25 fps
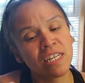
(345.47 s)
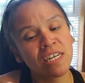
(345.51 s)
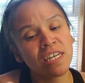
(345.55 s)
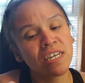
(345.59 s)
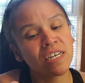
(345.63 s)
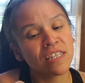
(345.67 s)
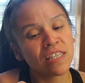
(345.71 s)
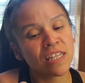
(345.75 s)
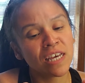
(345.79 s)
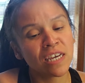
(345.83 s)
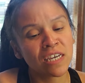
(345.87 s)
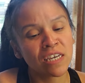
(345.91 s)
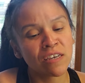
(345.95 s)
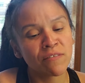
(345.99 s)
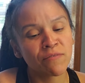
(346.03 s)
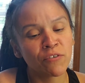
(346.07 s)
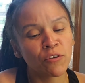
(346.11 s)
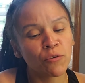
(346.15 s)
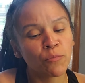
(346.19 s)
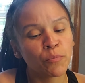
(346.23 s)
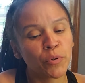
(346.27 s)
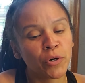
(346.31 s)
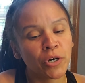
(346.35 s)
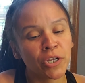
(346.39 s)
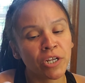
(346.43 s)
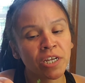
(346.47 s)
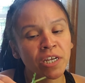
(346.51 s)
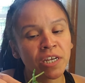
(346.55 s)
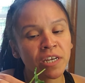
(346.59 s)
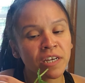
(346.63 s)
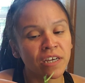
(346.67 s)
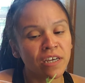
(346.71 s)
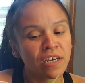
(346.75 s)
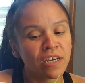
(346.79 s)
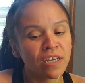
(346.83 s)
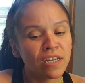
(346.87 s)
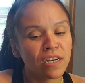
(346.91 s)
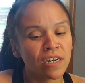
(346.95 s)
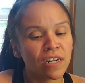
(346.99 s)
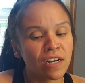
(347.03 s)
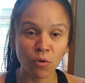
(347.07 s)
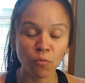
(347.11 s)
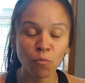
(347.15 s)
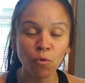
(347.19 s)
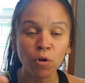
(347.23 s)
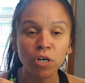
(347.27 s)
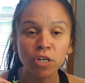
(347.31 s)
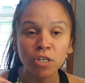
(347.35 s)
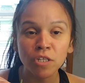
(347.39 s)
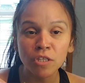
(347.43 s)
it like if you put it in
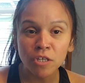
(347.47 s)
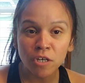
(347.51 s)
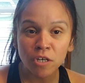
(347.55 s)
one of